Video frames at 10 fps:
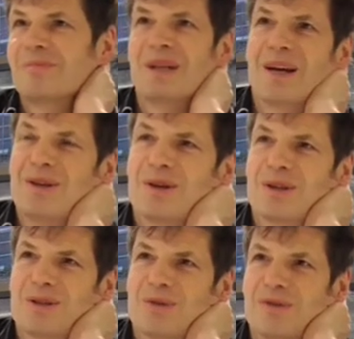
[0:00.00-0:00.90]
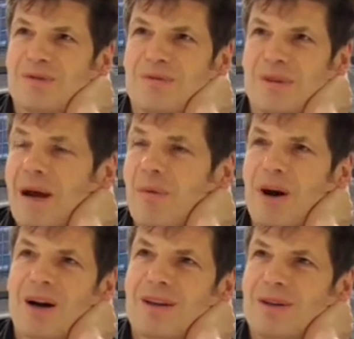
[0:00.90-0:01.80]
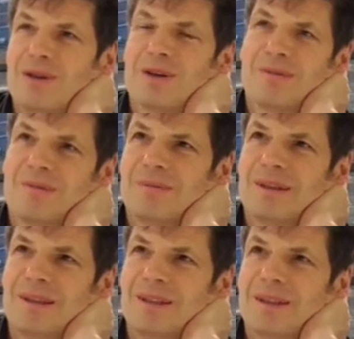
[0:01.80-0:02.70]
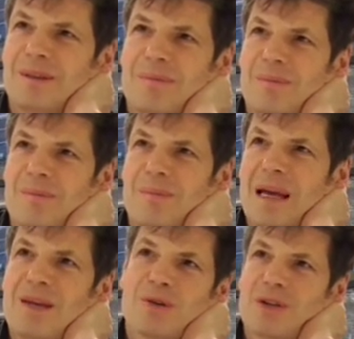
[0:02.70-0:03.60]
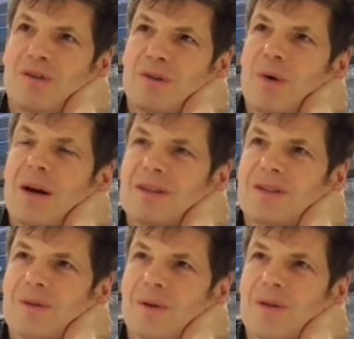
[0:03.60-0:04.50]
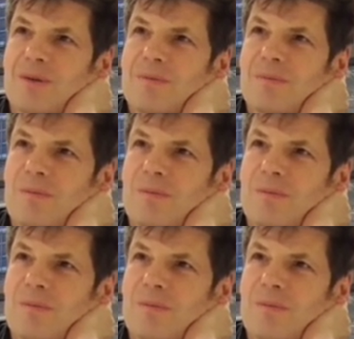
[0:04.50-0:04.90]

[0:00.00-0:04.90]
you know you can sort of network and you can make yourself acquainted with